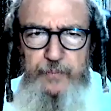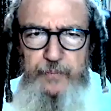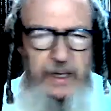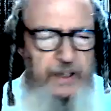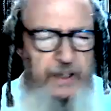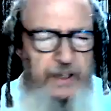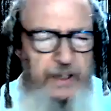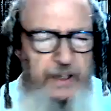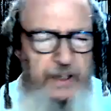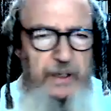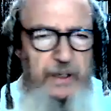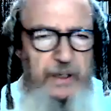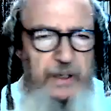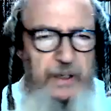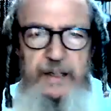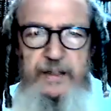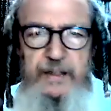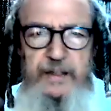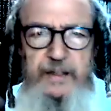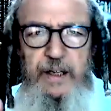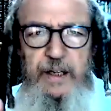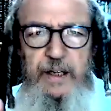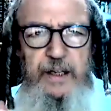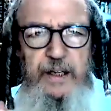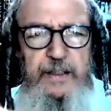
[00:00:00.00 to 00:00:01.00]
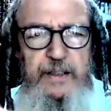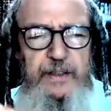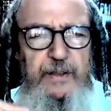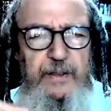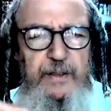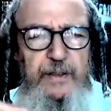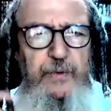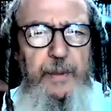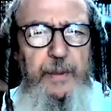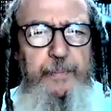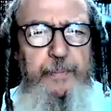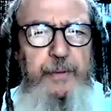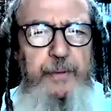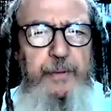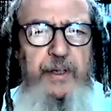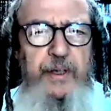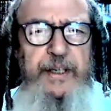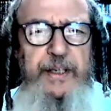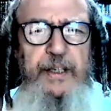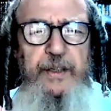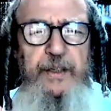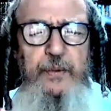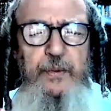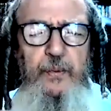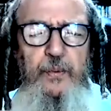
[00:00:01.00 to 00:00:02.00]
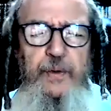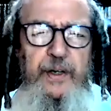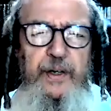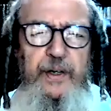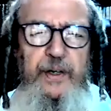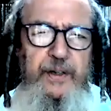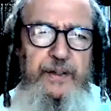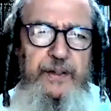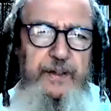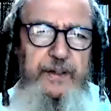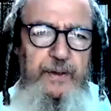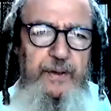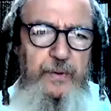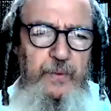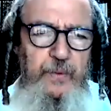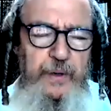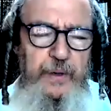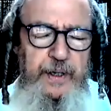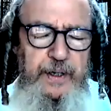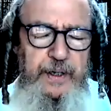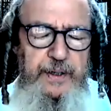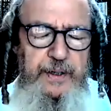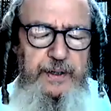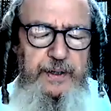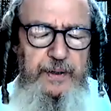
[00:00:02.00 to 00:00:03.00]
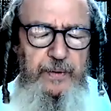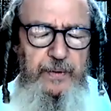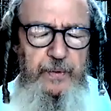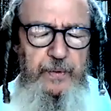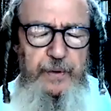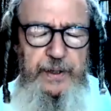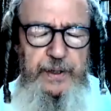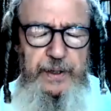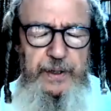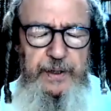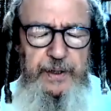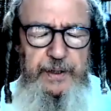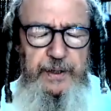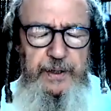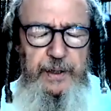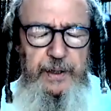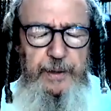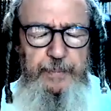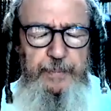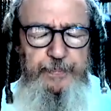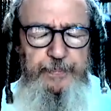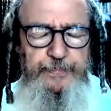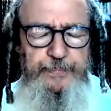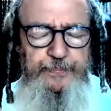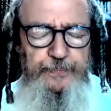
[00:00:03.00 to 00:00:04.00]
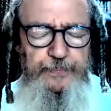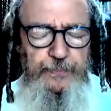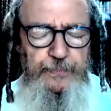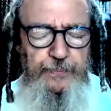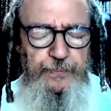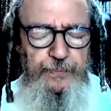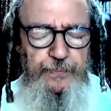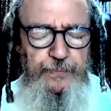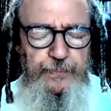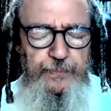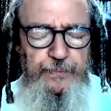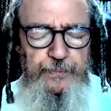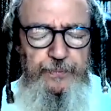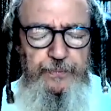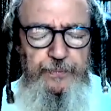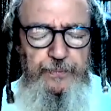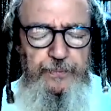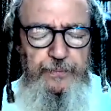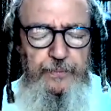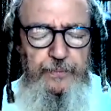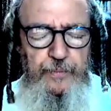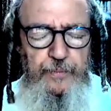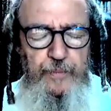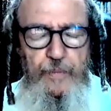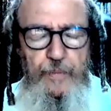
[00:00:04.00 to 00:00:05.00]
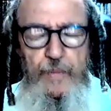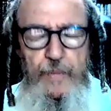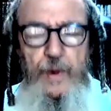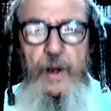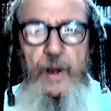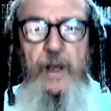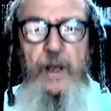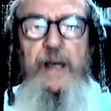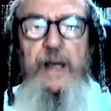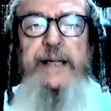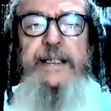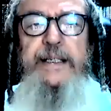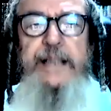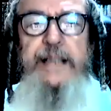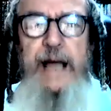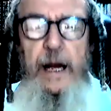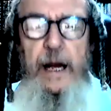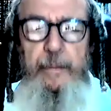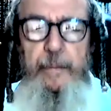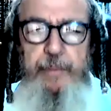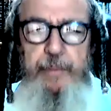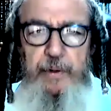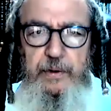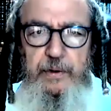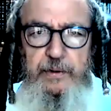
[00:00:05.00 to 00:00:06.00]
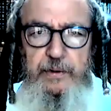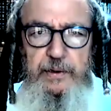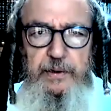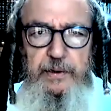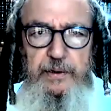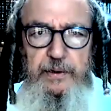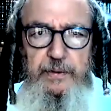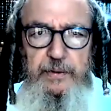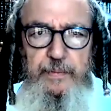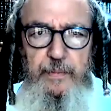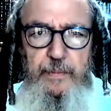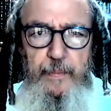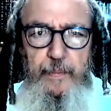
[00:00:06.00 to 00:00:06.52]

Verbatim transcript: It's it's it's replete with with with um, examples